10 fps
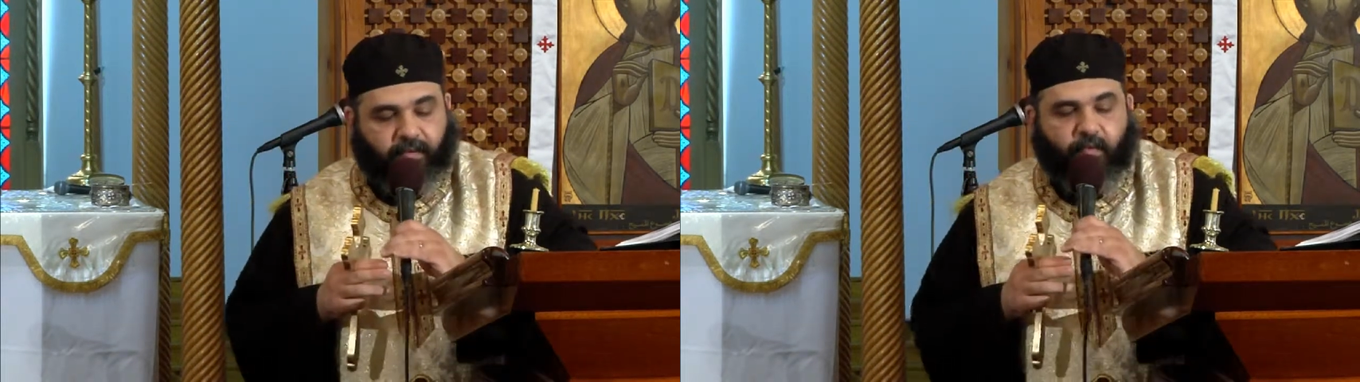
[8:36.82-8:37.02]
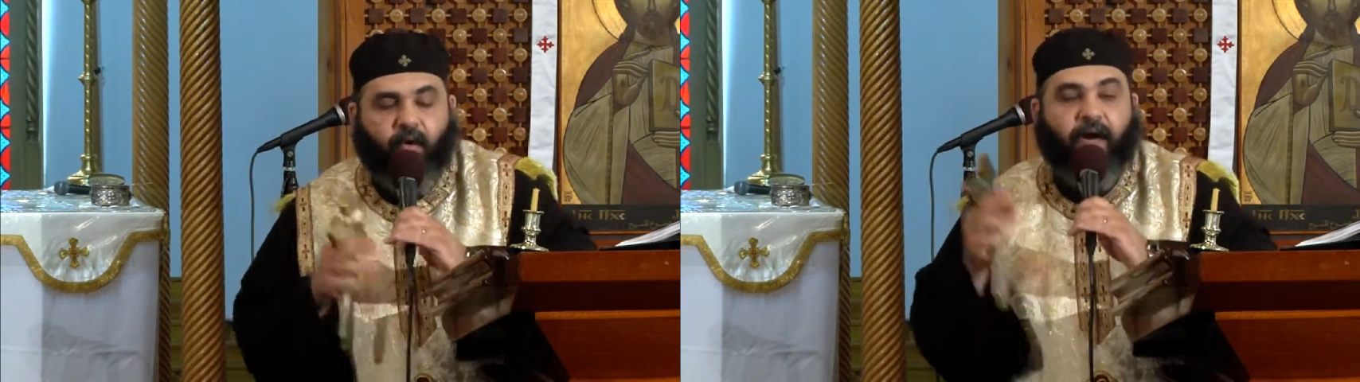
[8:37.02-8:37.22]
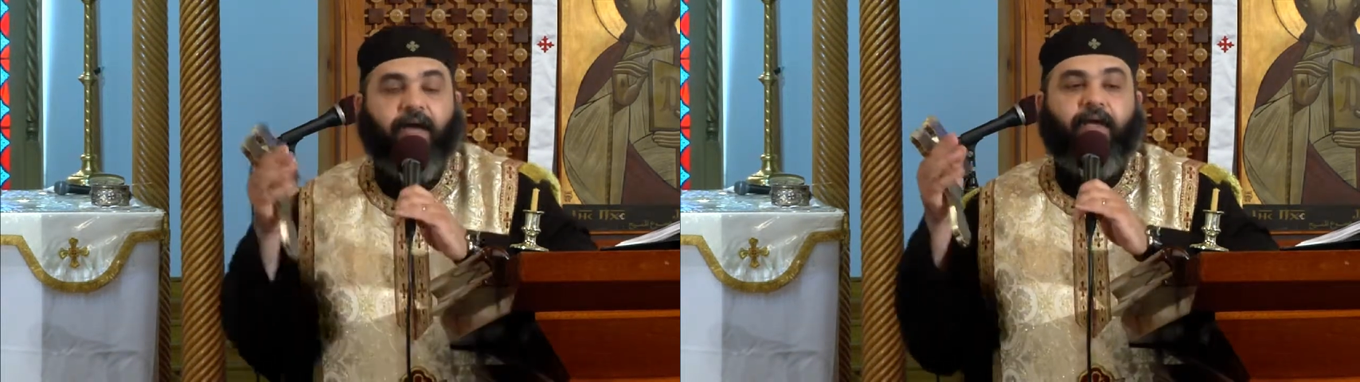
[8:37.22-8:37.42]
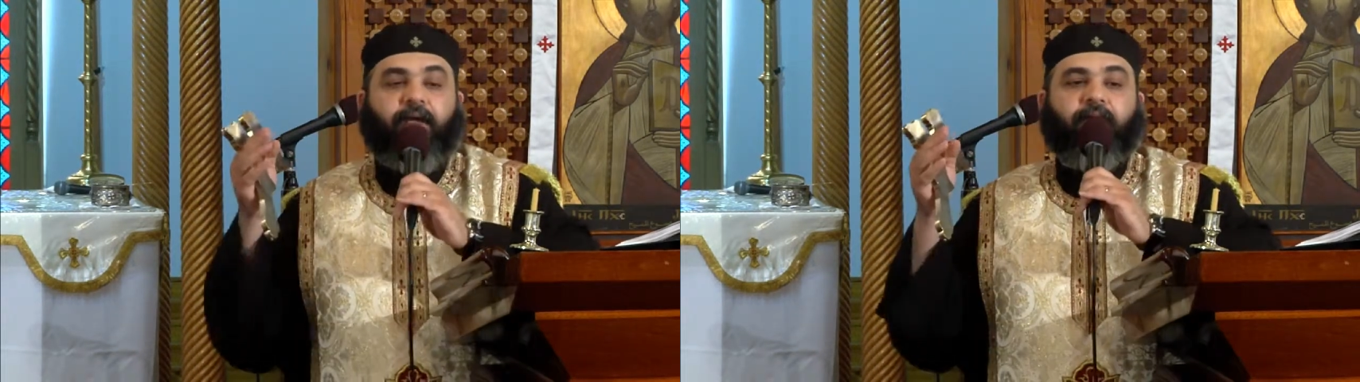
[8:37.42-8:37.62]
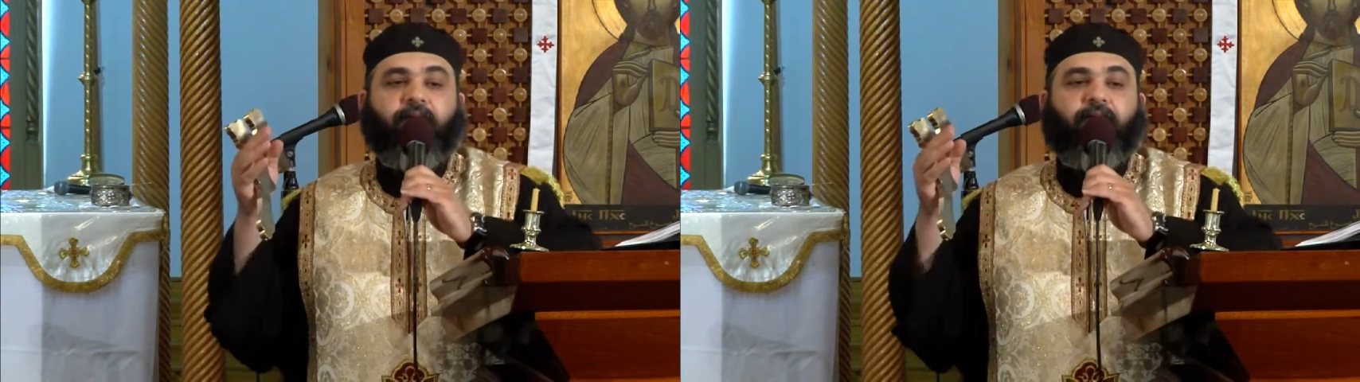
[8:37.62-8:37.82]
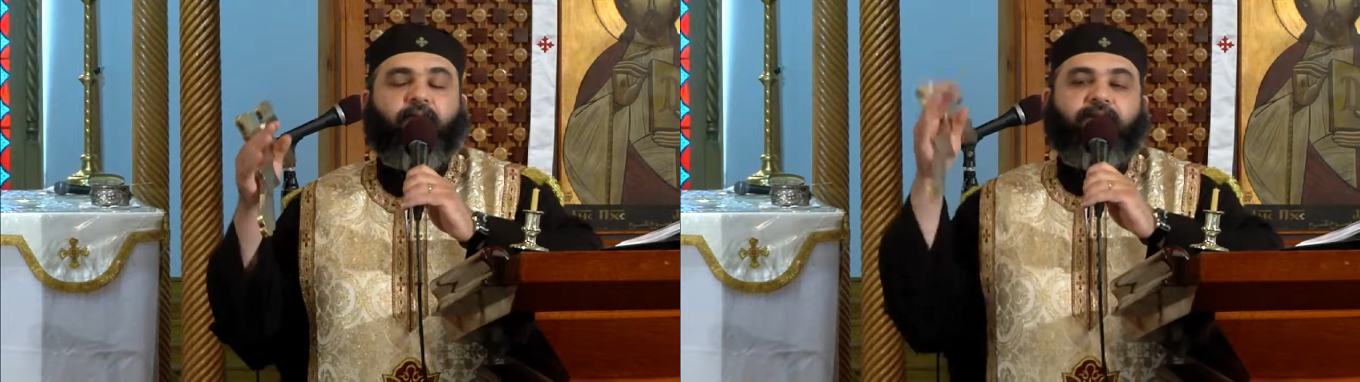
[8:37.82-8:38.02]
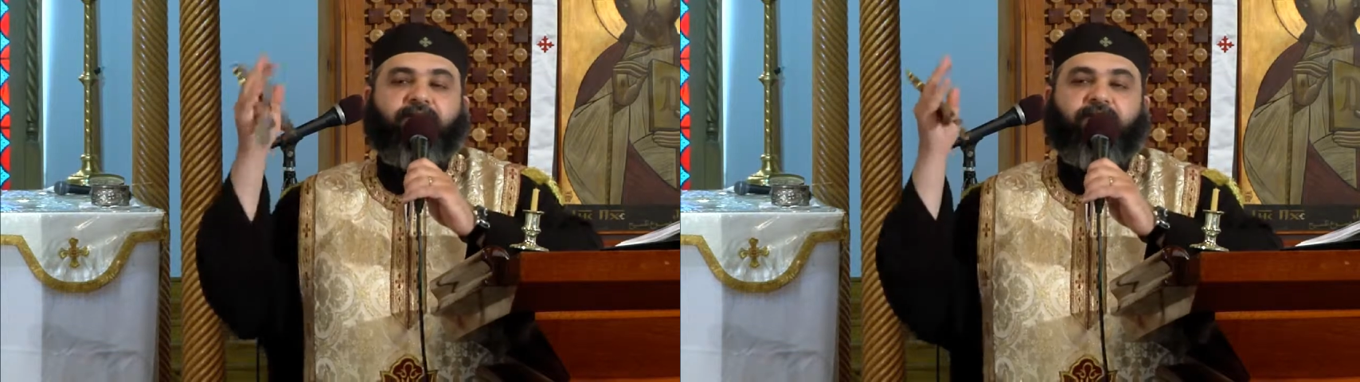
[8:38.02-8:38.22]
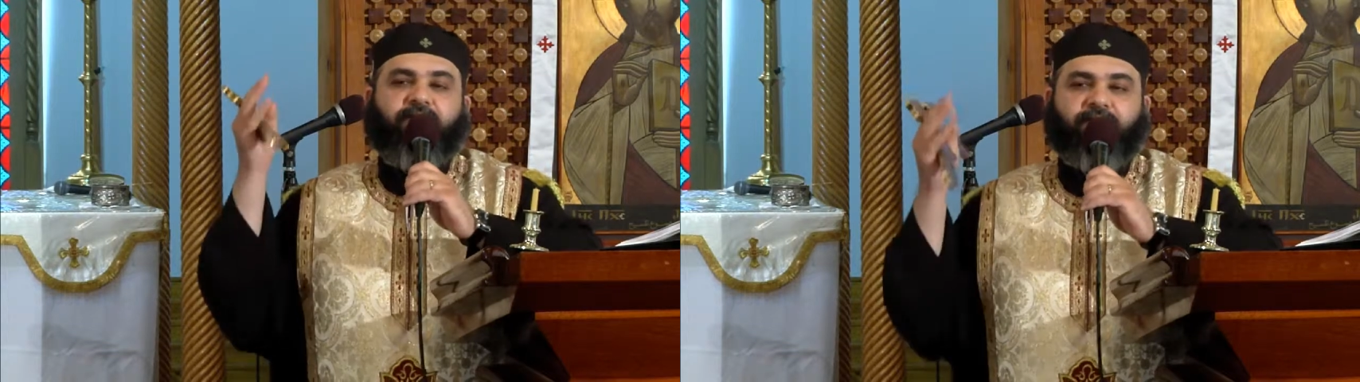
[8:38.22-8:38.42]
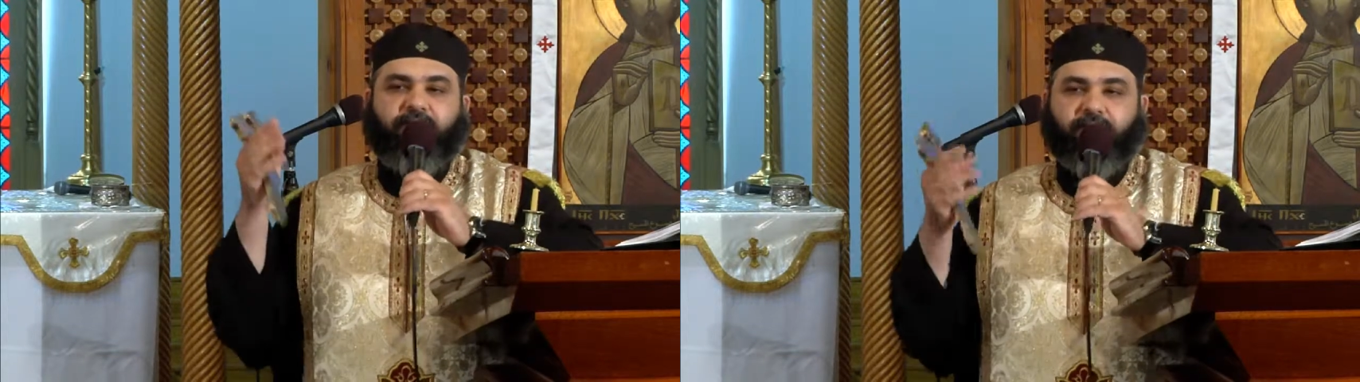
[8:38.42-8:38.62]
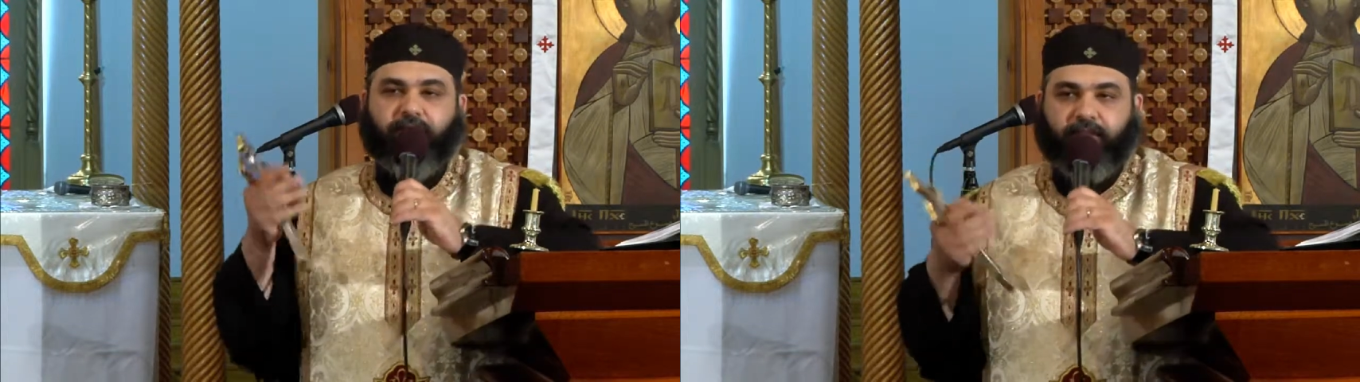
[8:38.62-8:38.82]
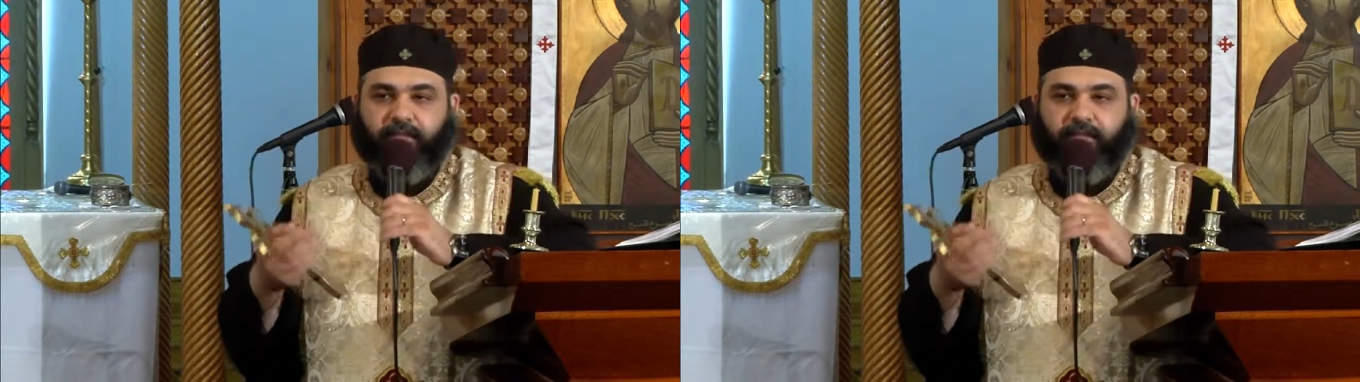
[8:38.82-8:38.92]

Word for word: Why? What is the reason?